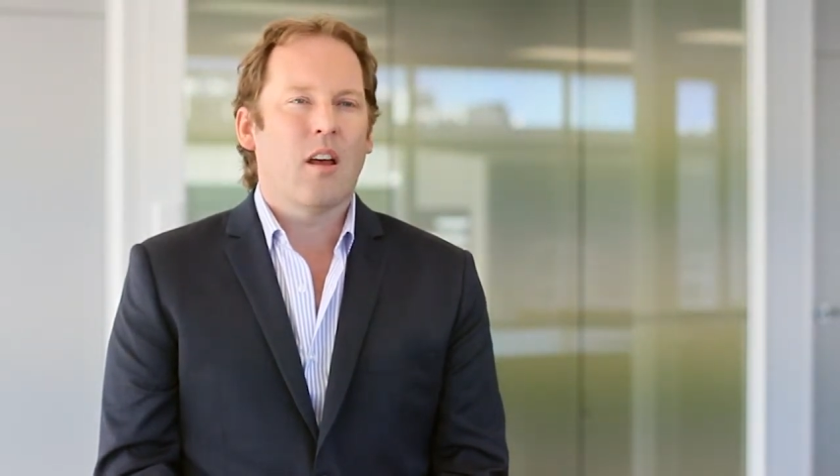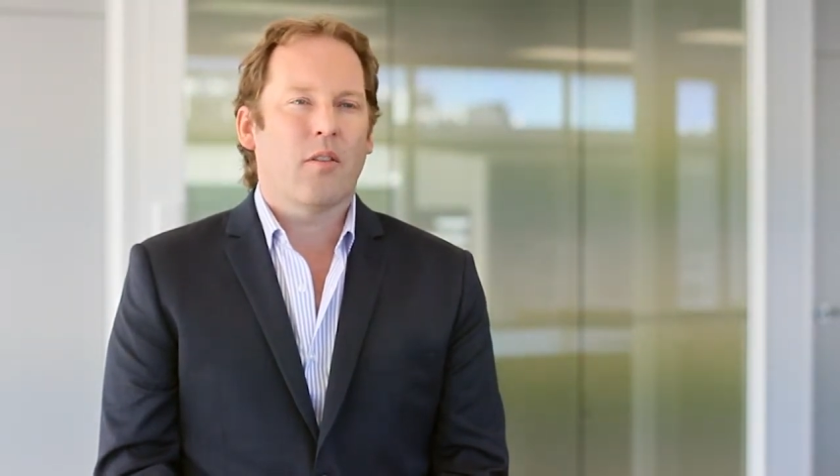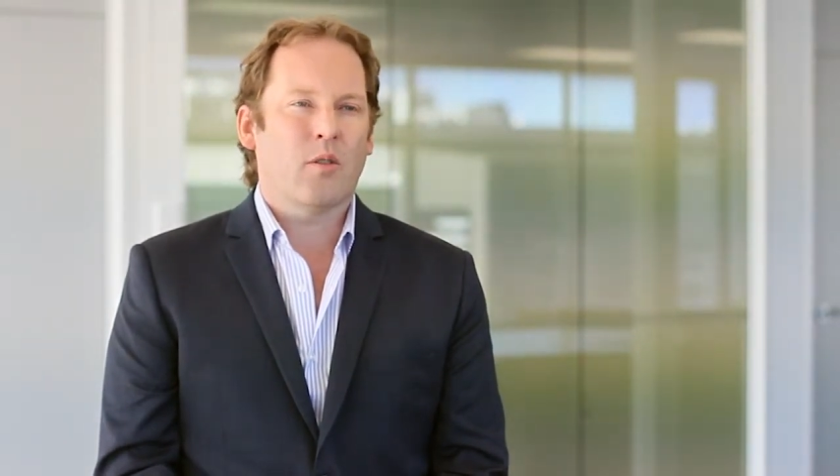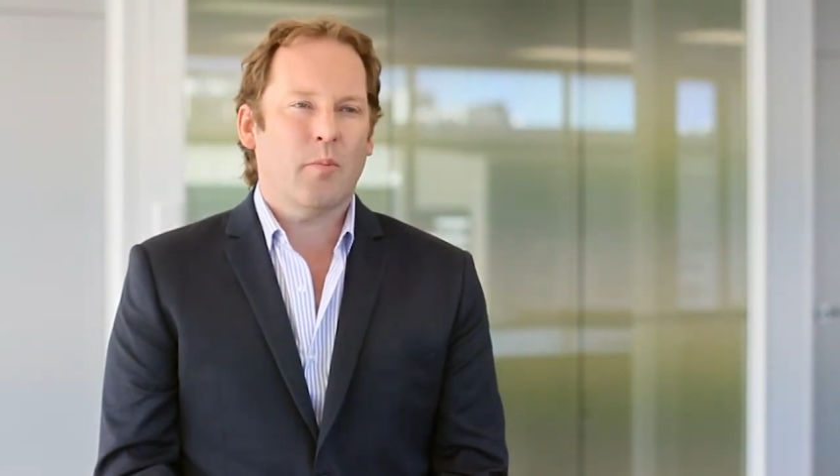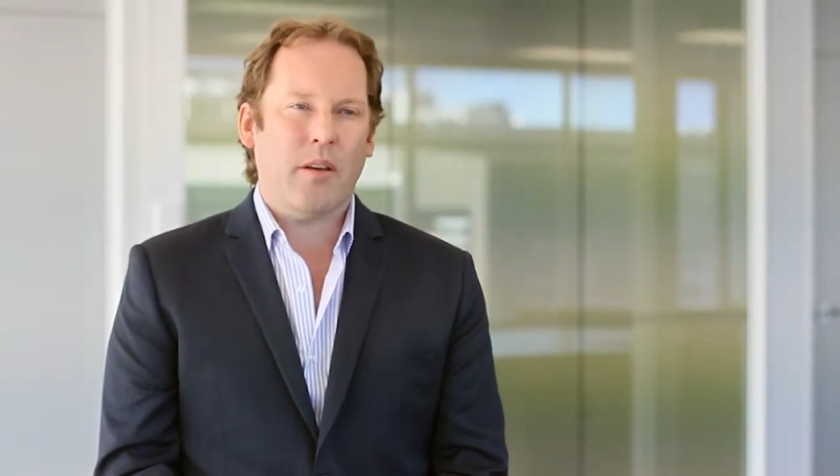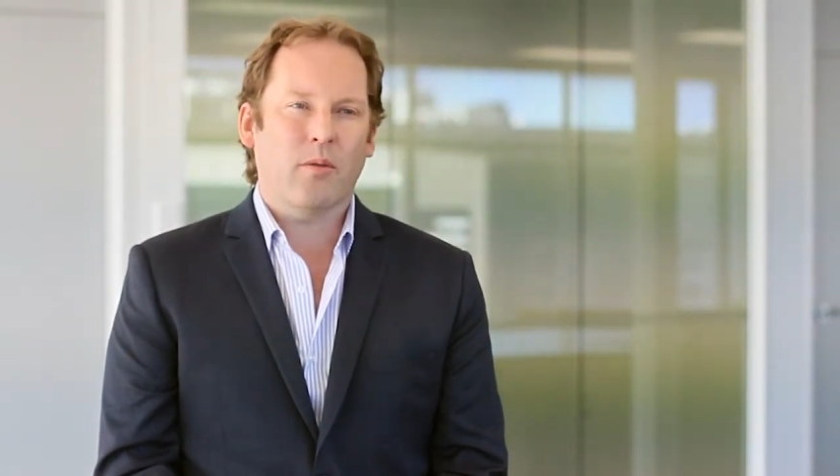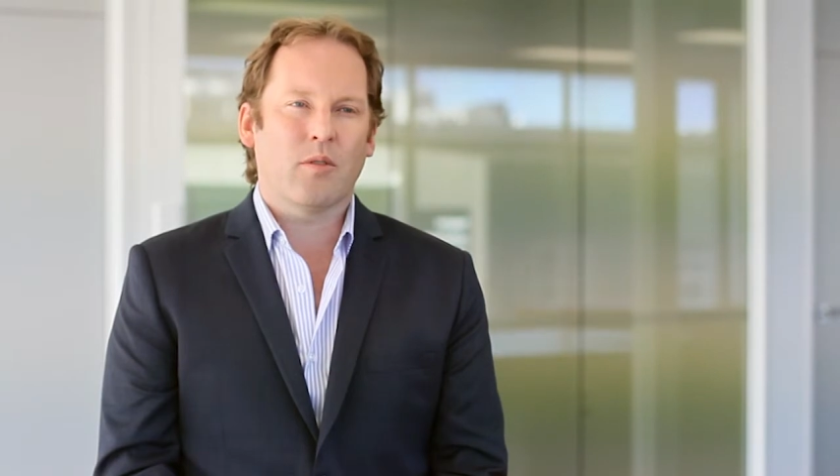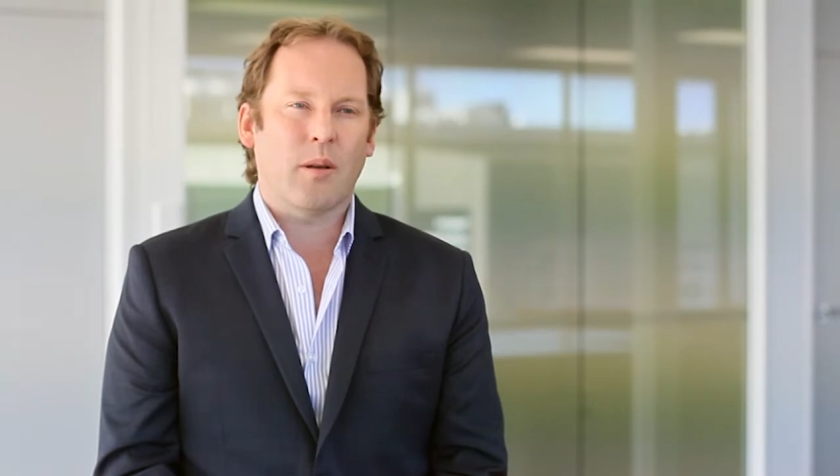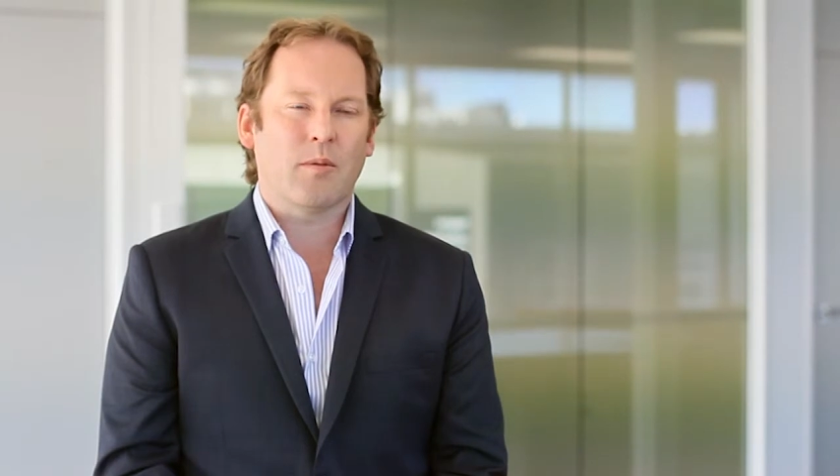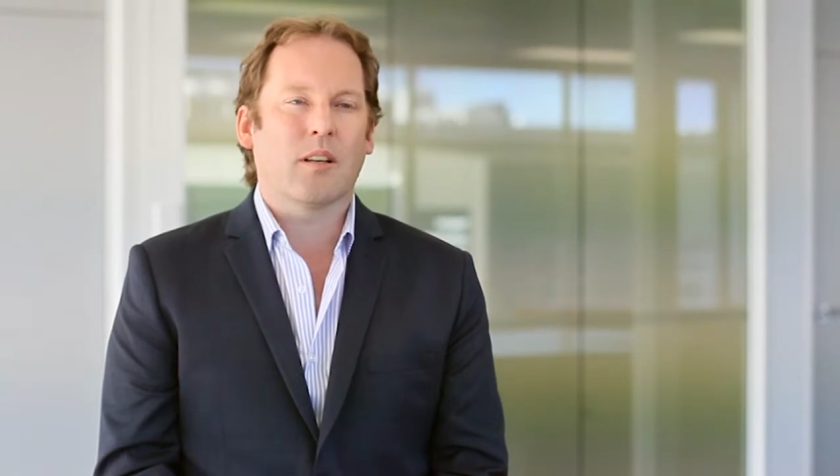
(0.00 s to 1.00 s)
those painful
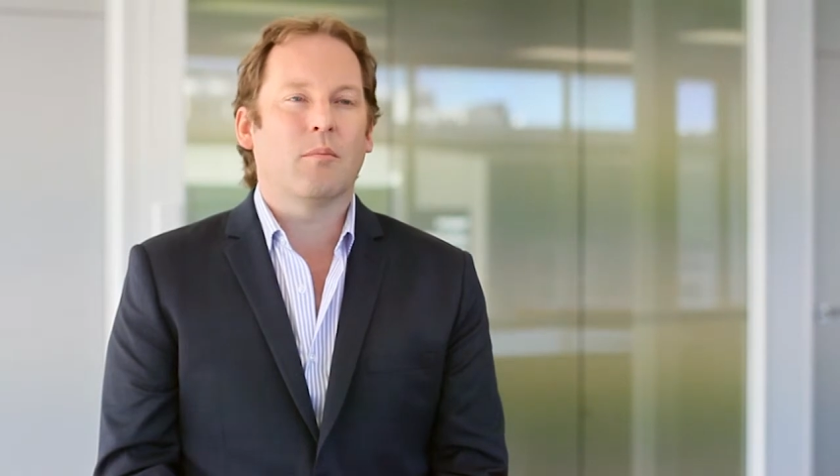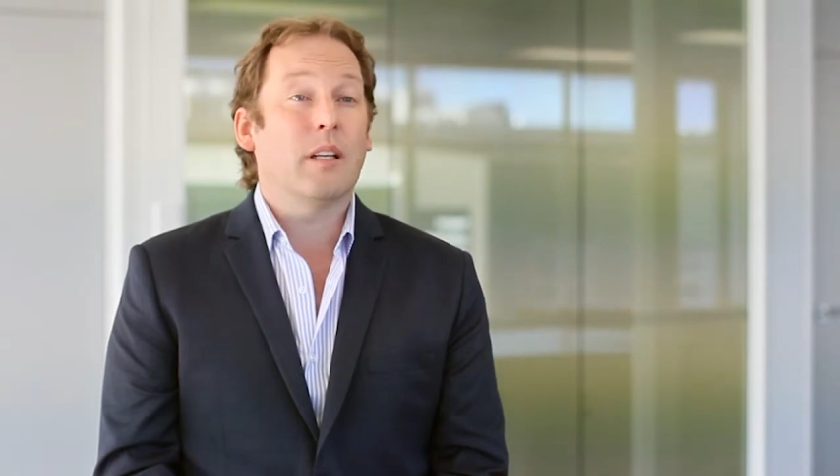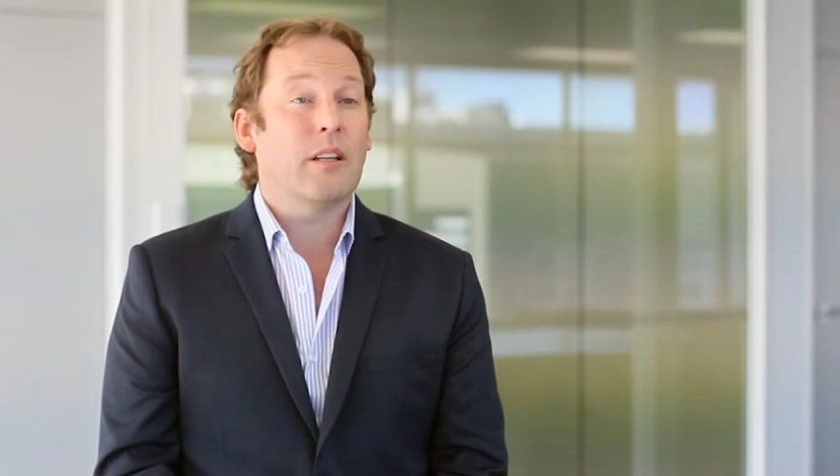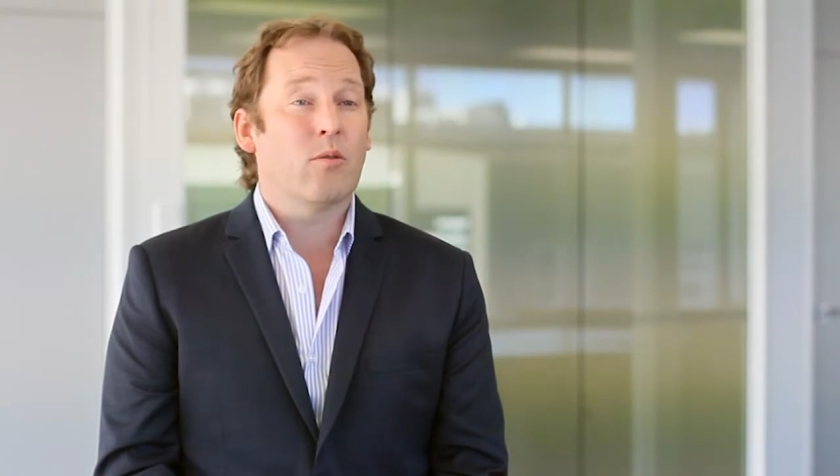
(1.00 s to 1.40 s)
steps are completely